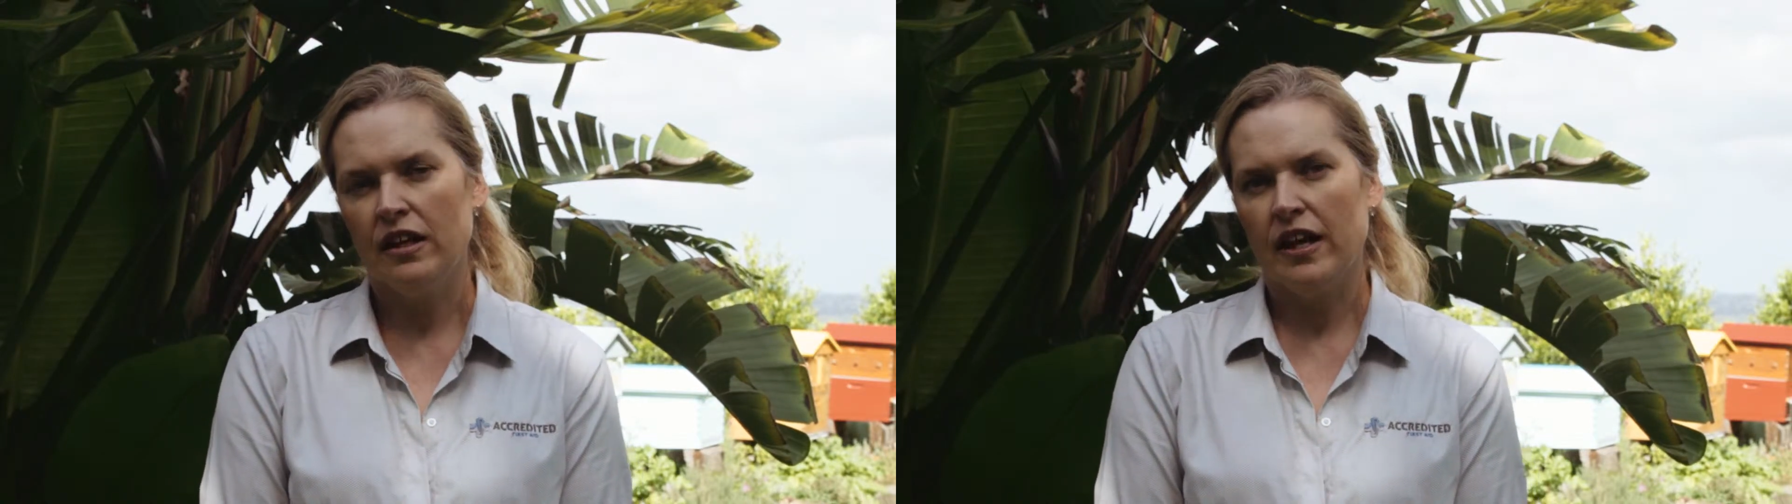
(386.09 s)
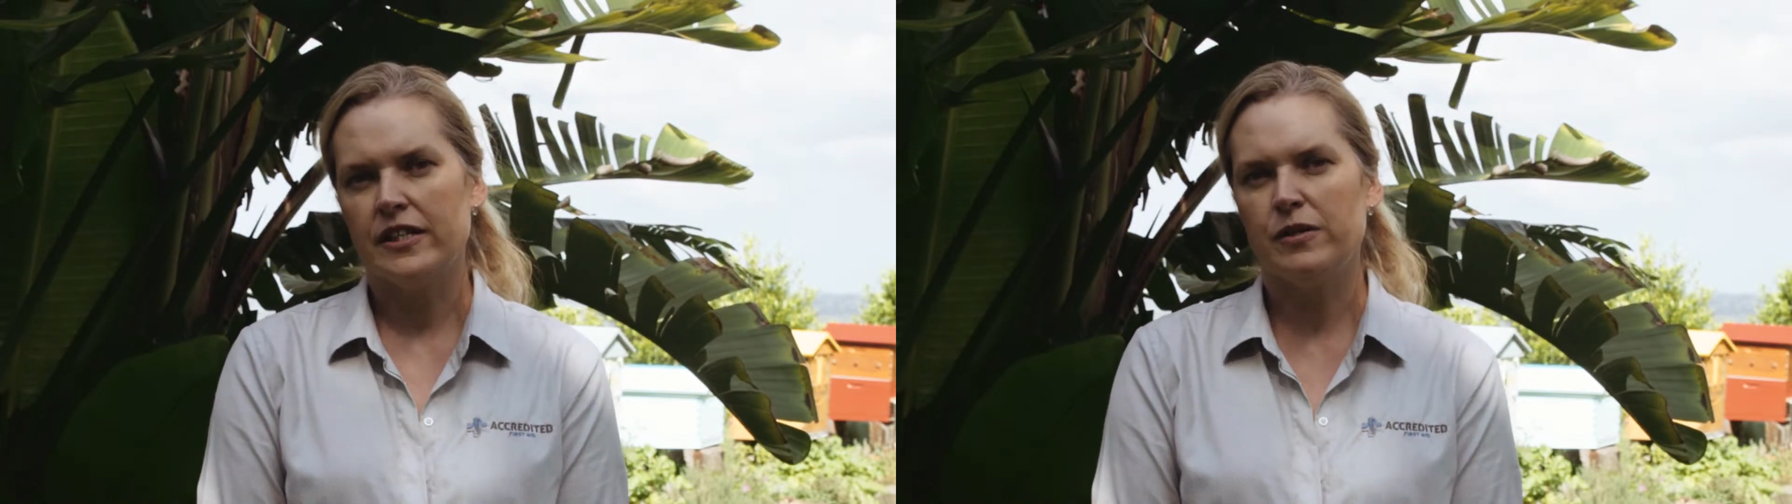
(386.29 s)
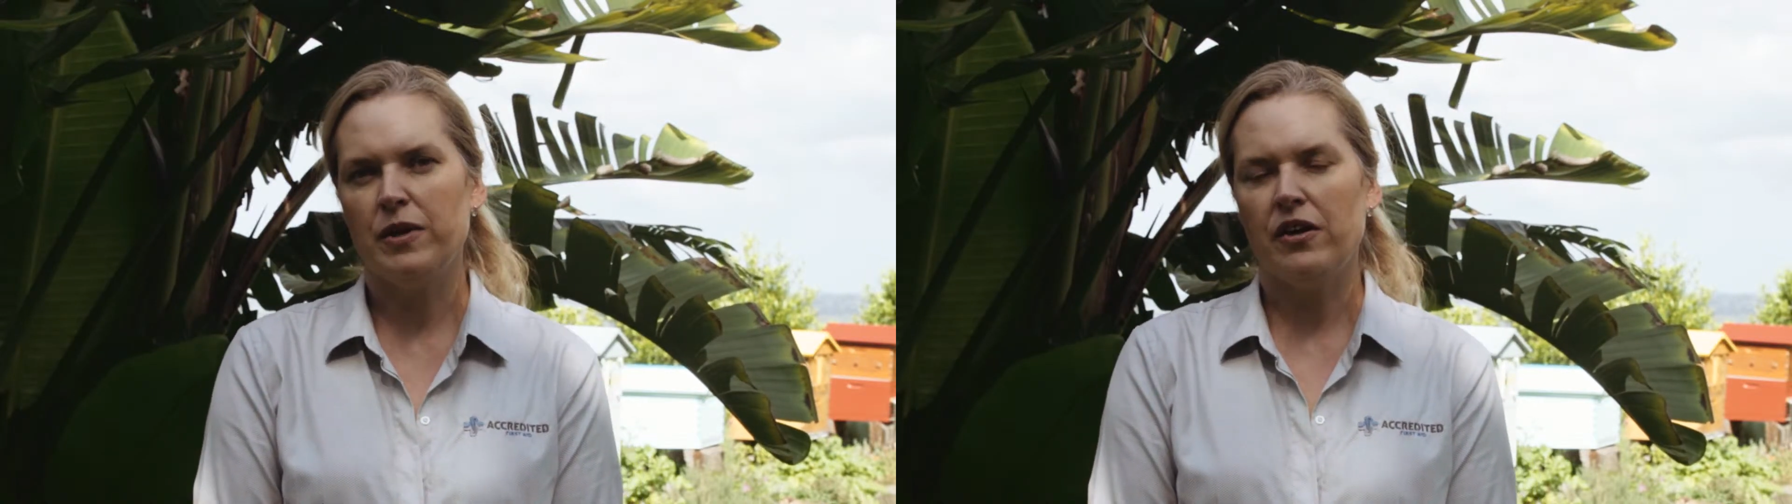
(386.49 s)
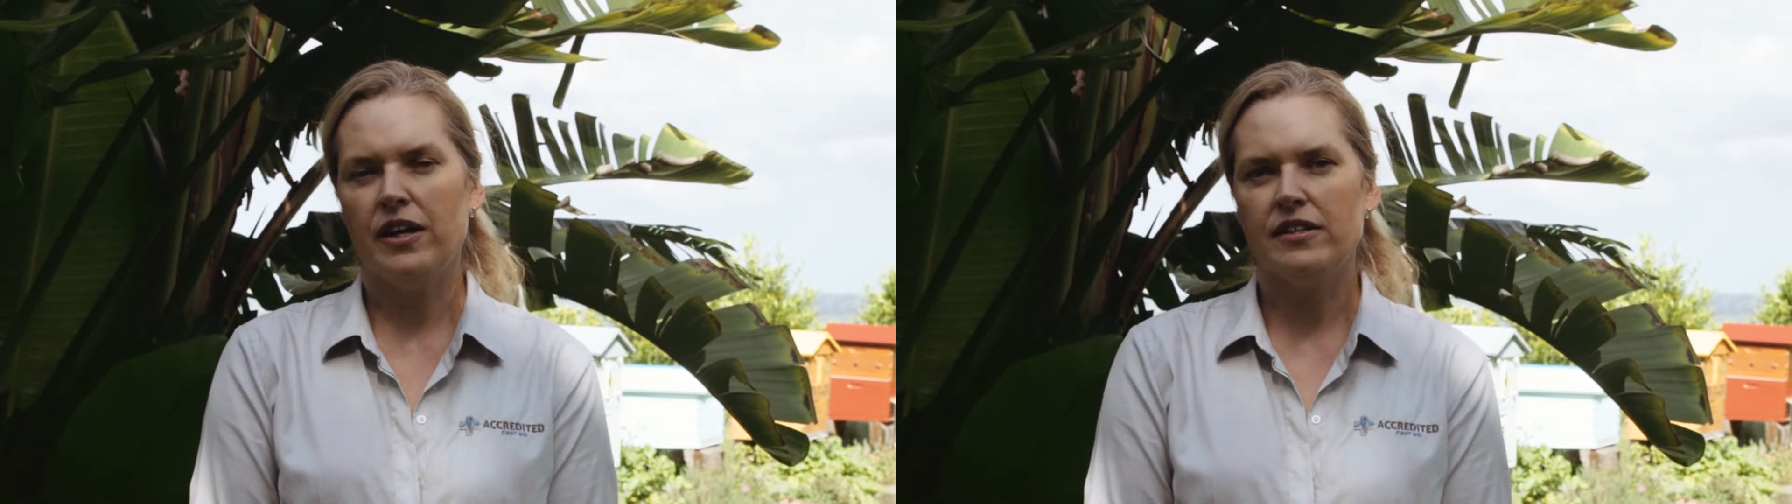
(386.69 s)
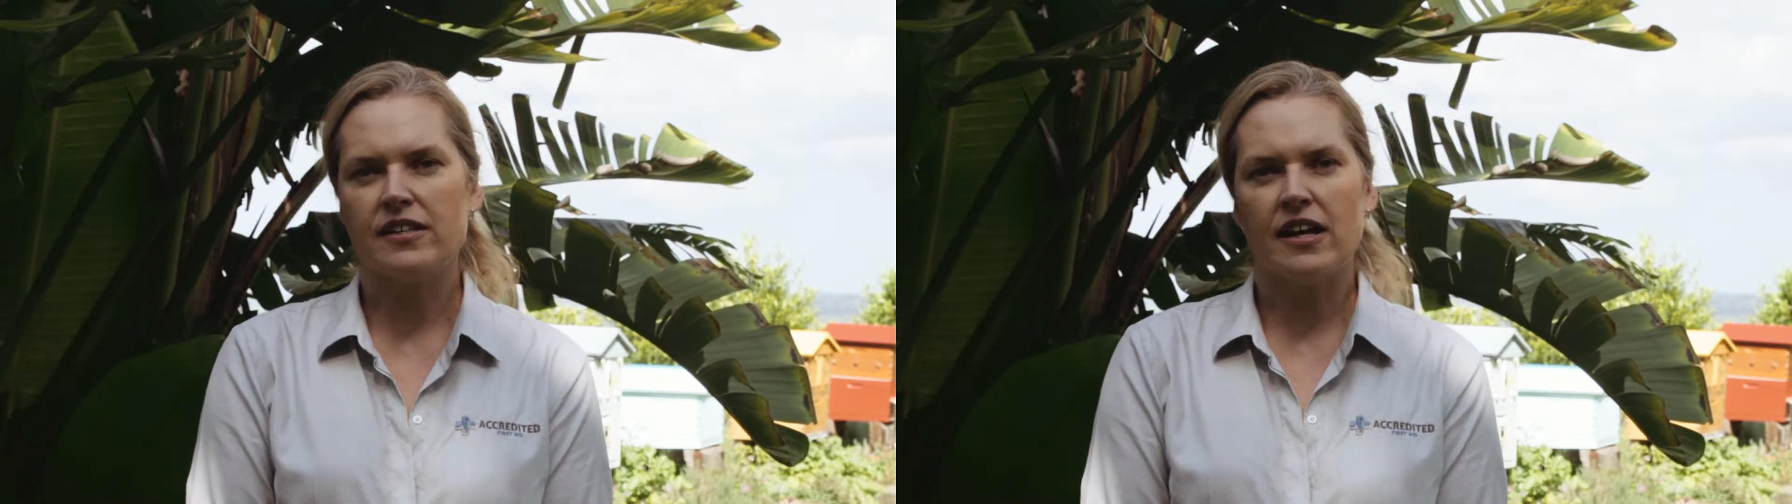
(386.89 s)

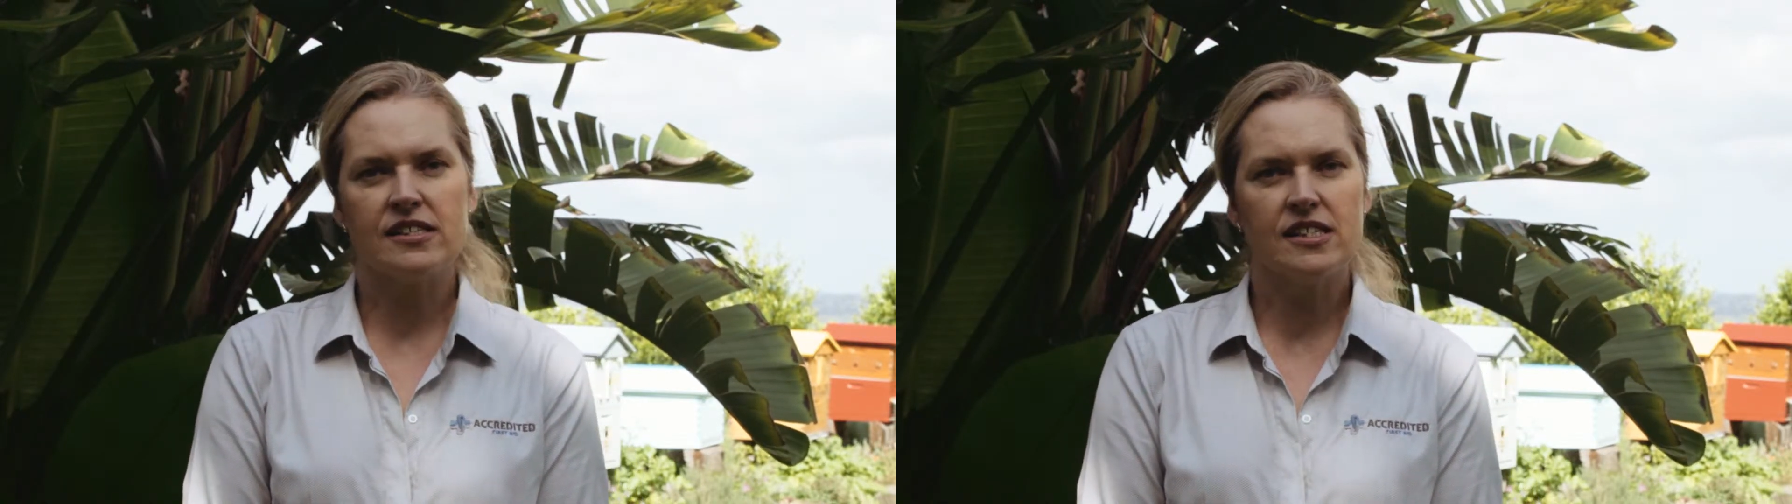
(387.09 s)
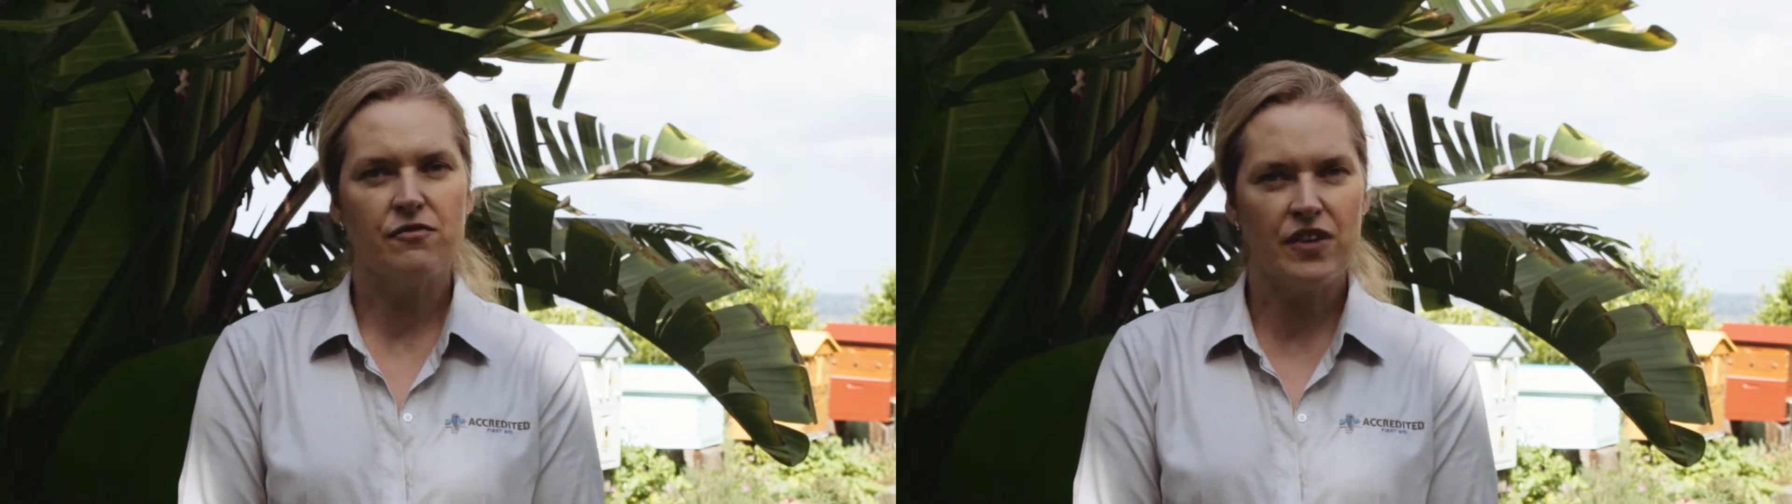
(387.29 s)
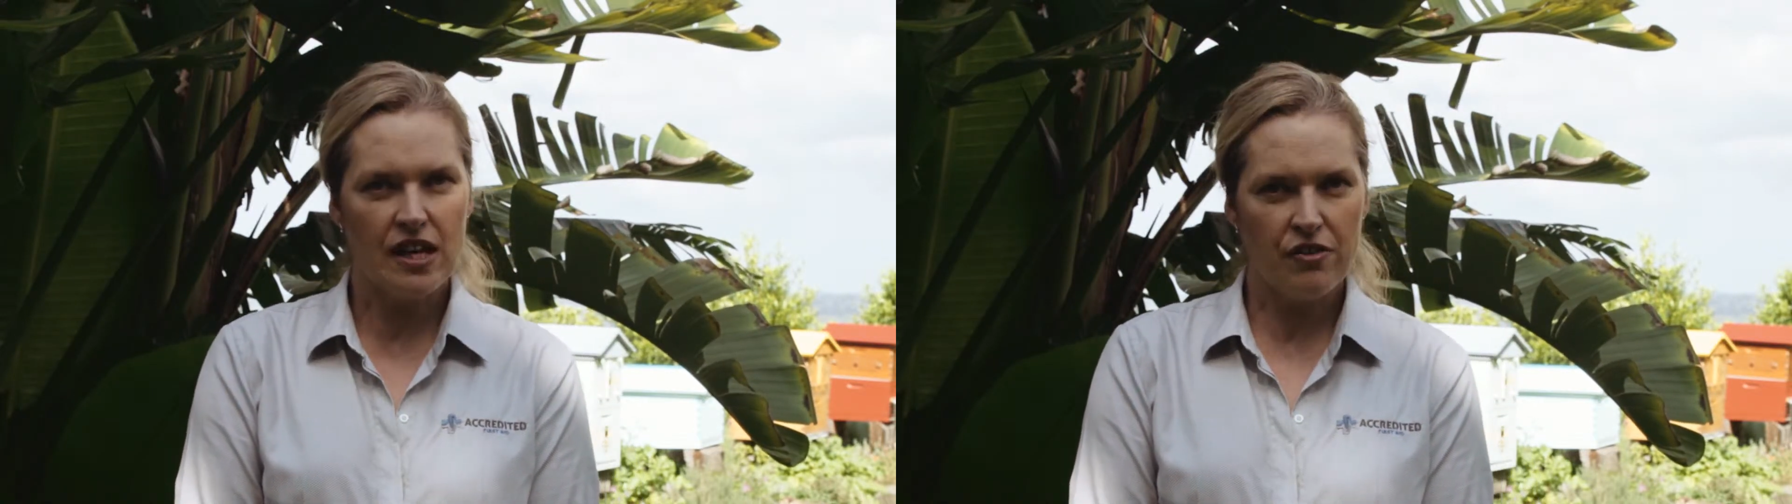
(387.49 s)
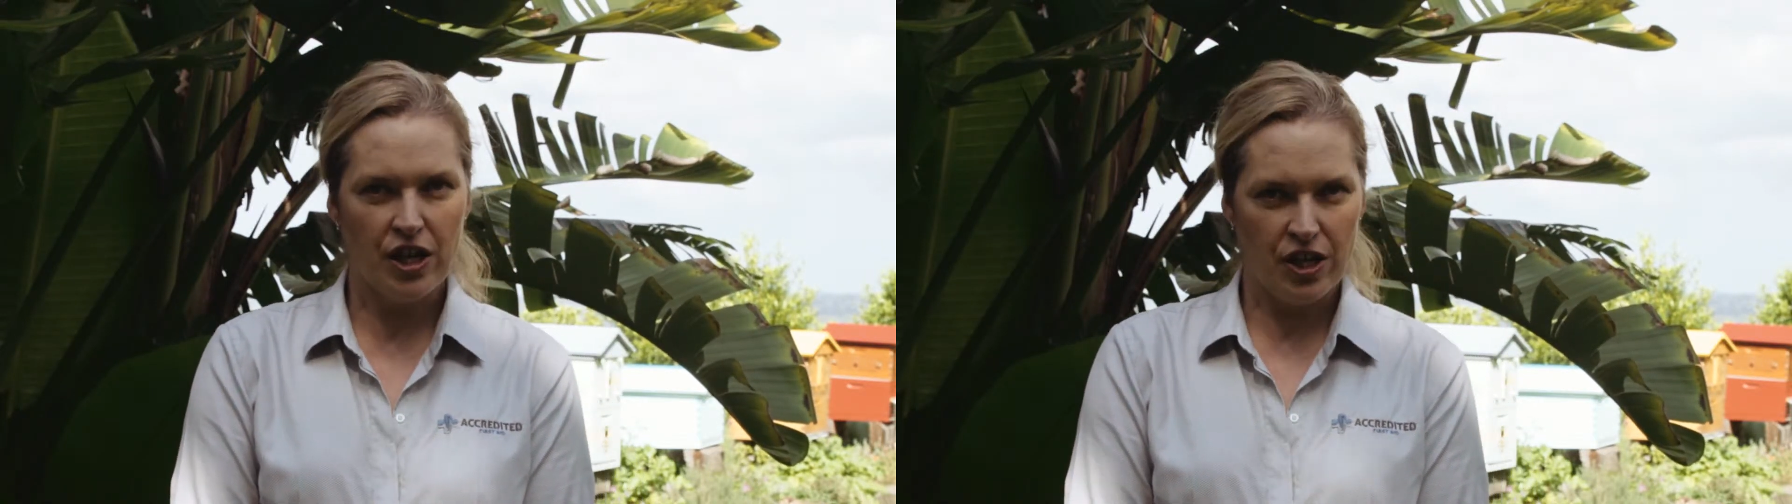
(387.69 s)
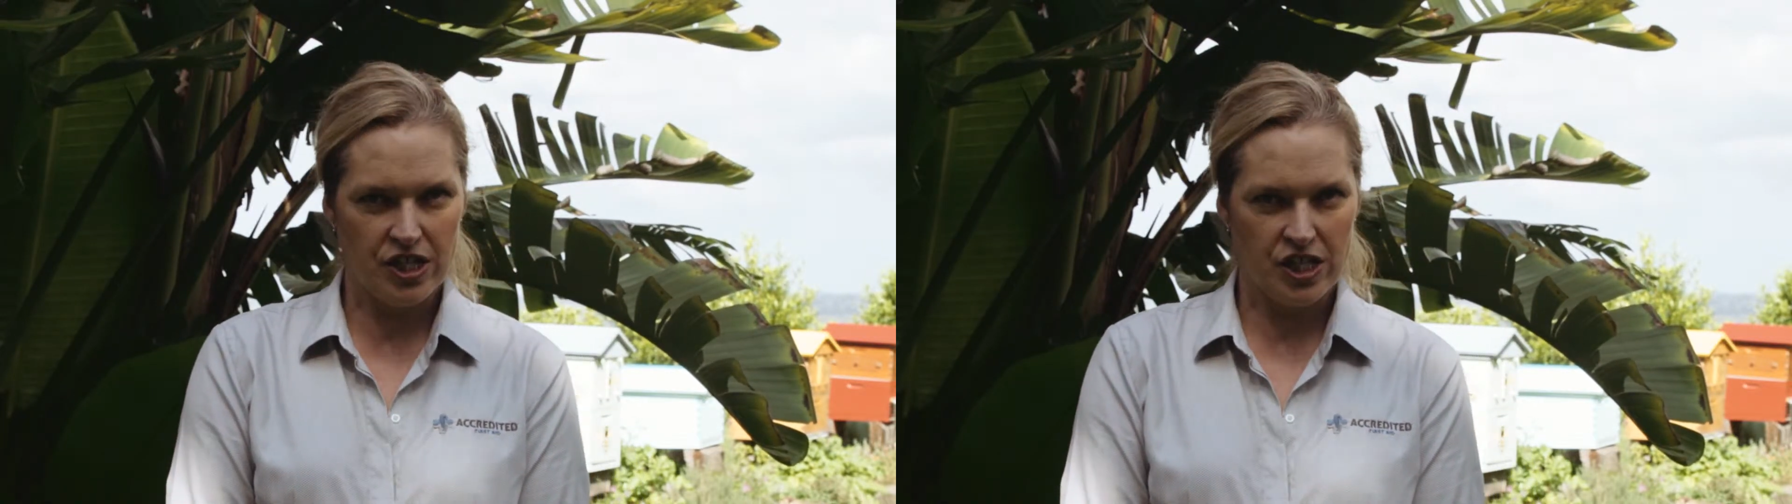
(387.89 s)
experience a severe
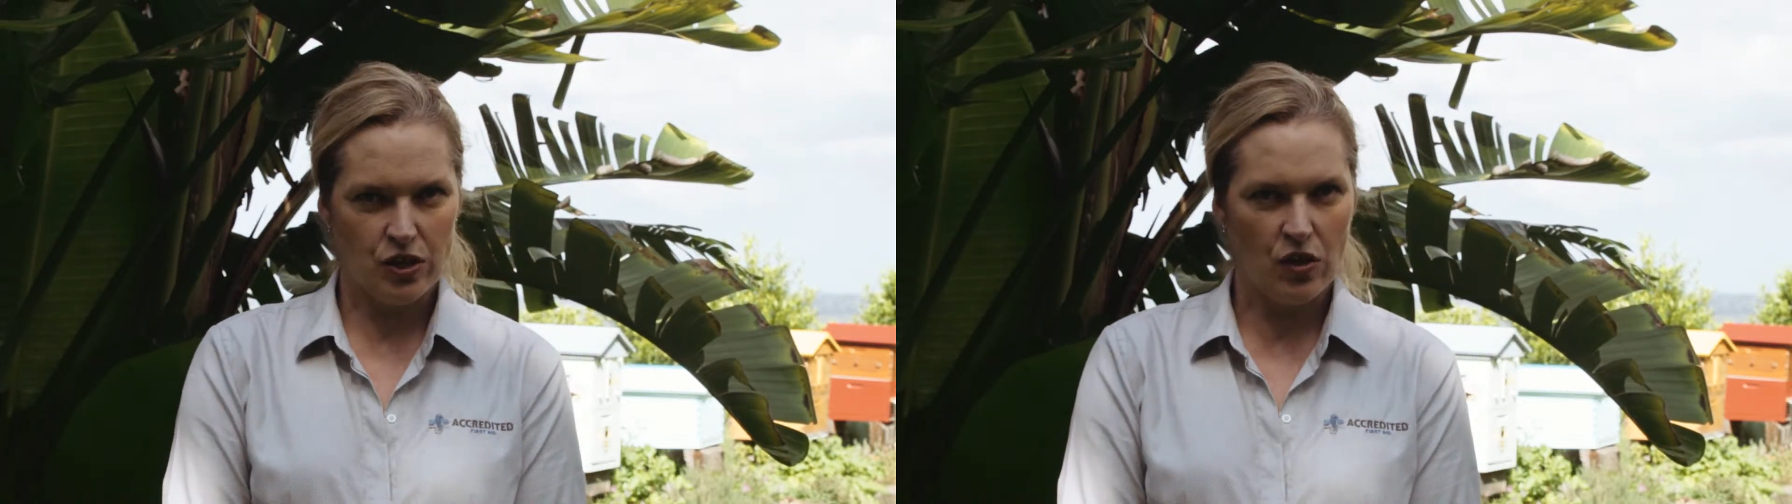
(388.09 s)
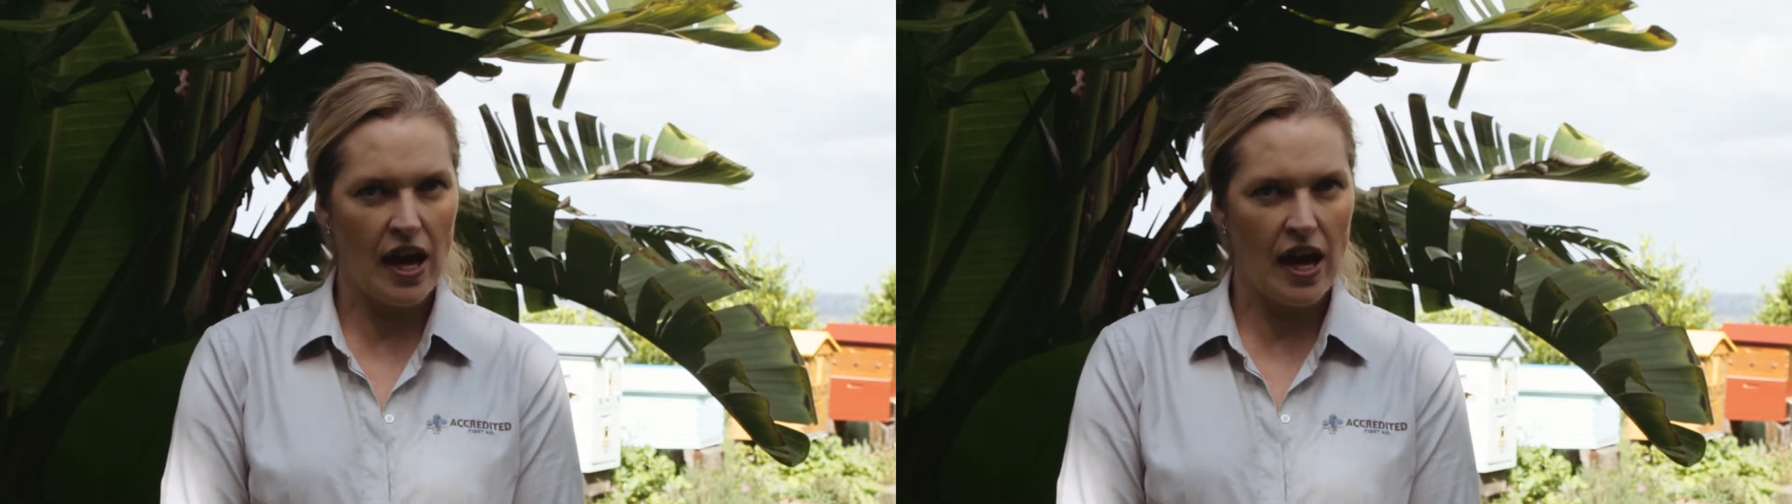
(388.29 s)
allergic or